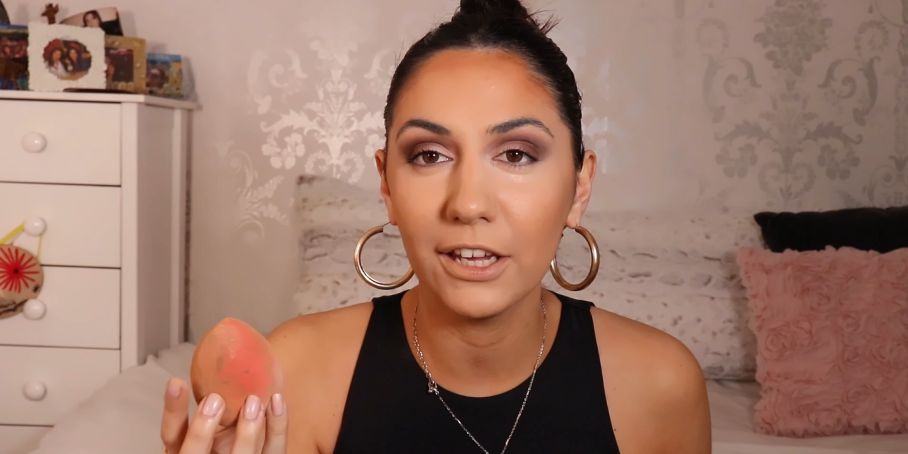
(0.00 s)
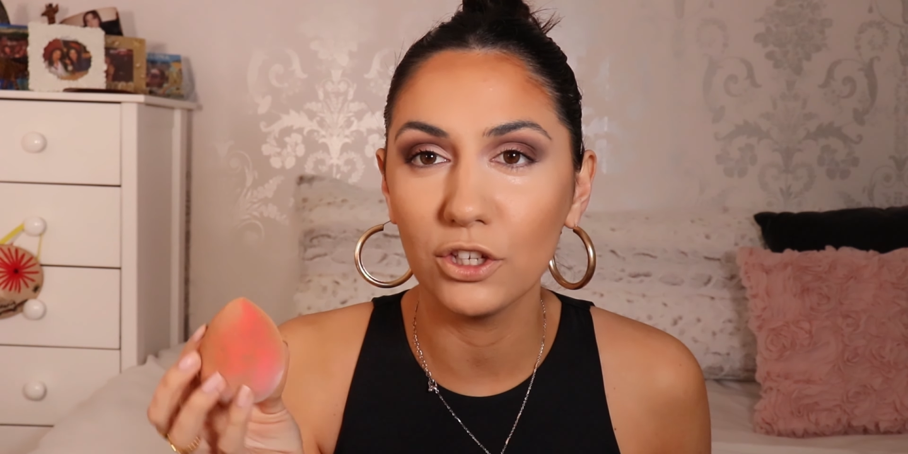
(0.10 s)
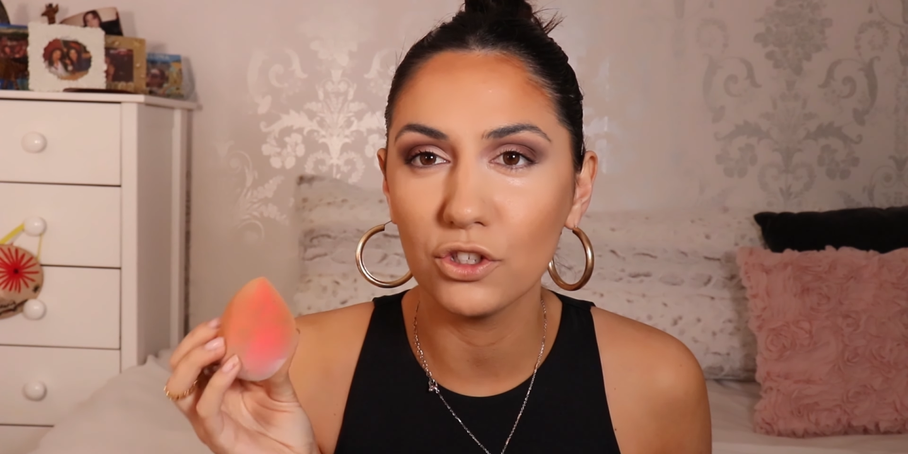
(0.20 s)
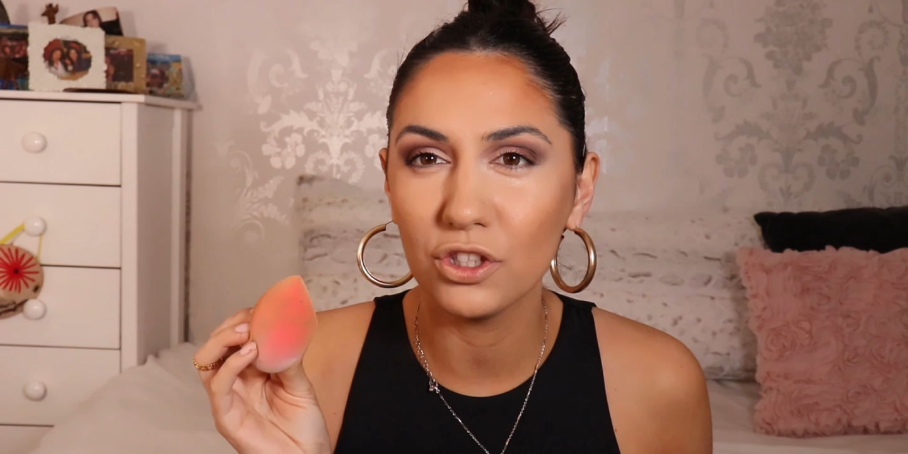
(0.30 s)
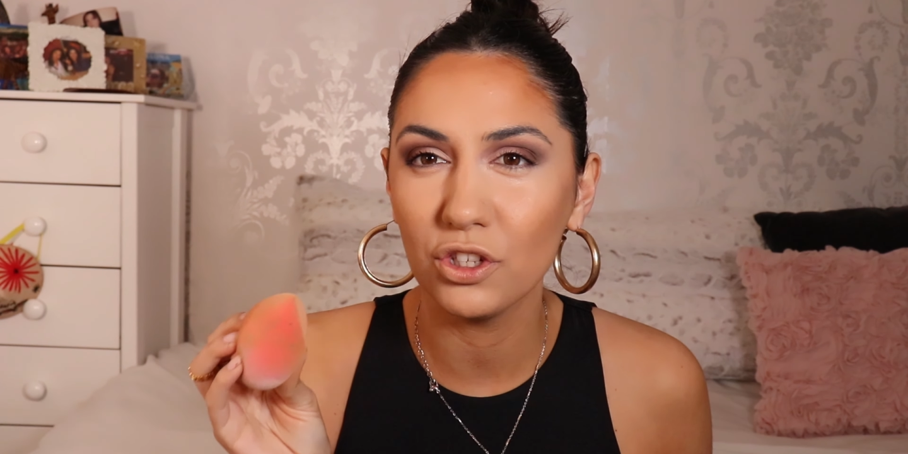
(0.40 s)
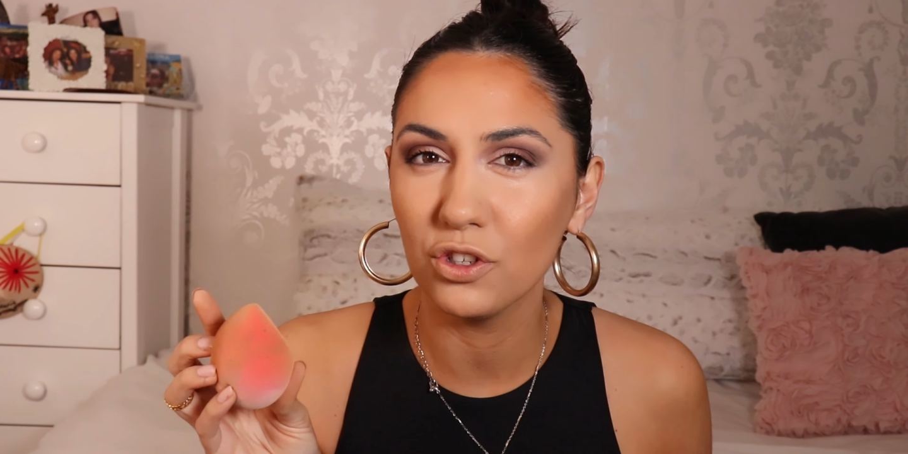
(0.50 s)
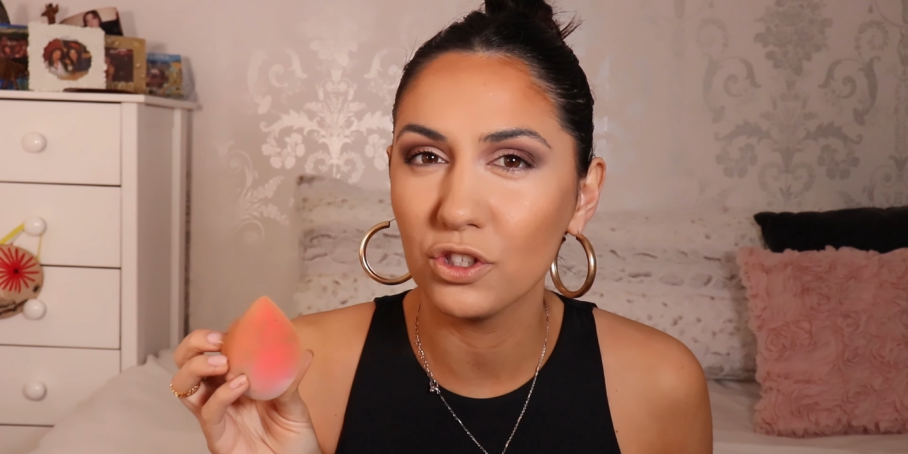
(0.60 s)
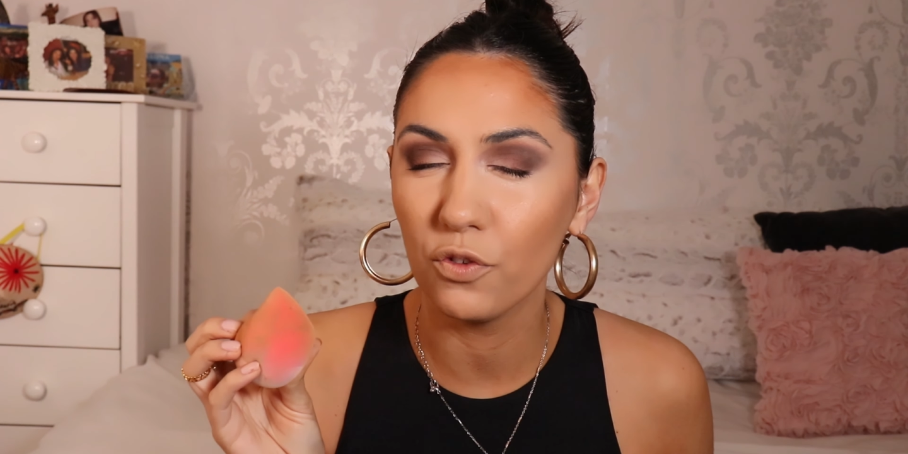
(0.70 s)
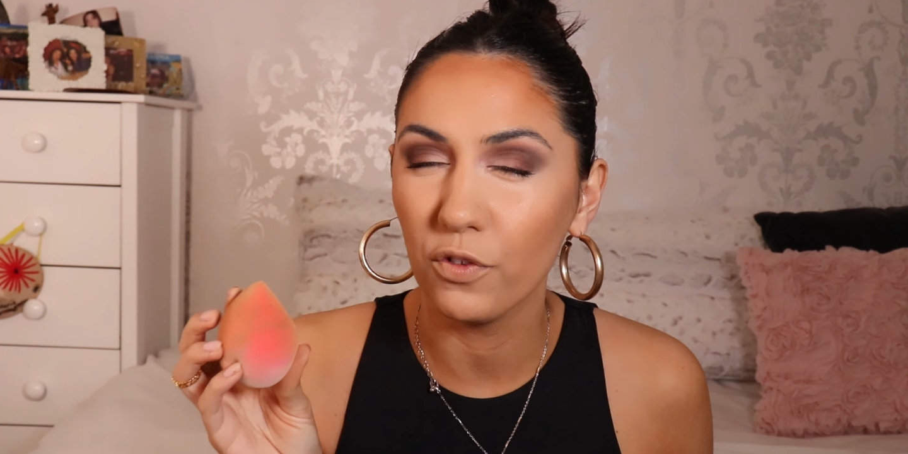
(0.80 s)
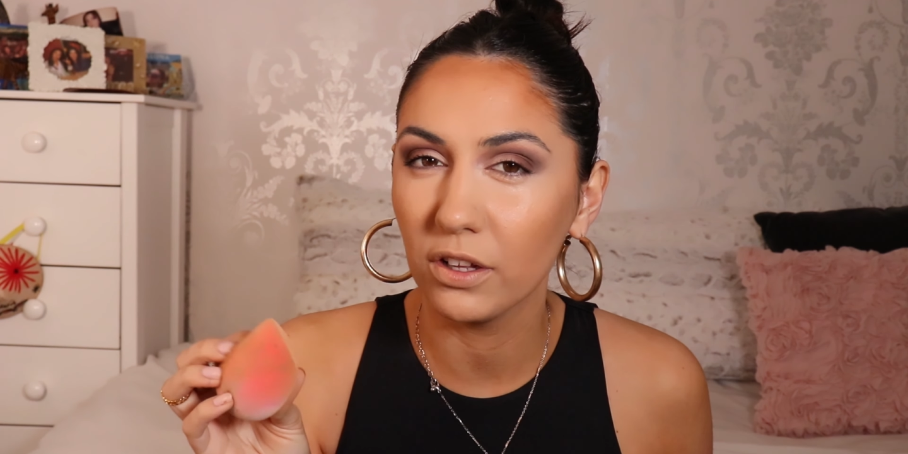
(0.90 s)
I used to
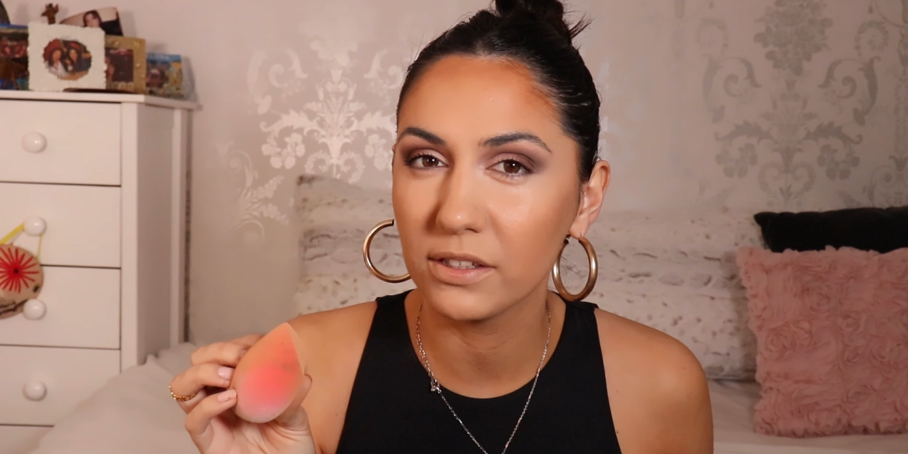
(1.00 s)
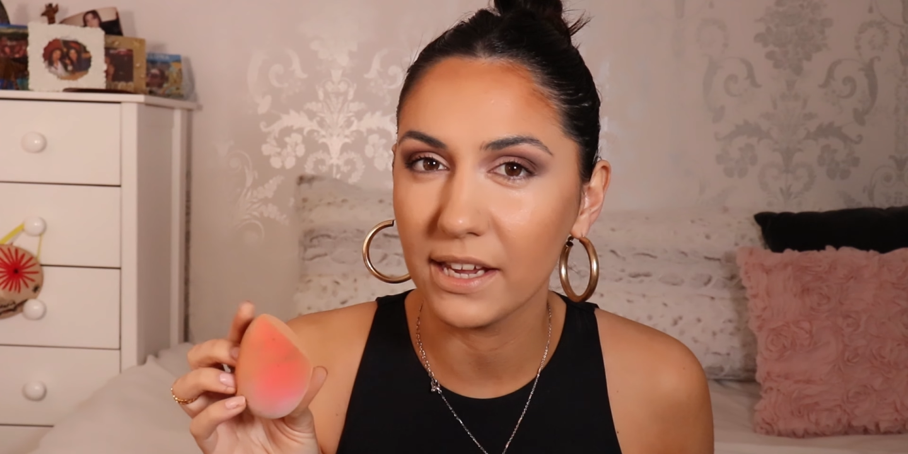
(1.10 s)
use the Real